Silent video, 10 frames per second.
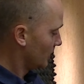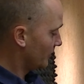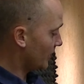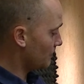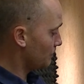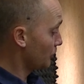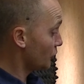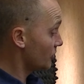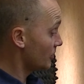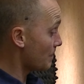Then
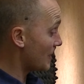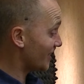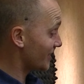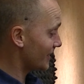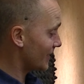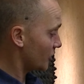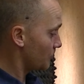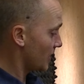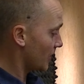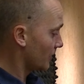push the magazine catch
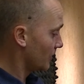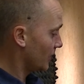back,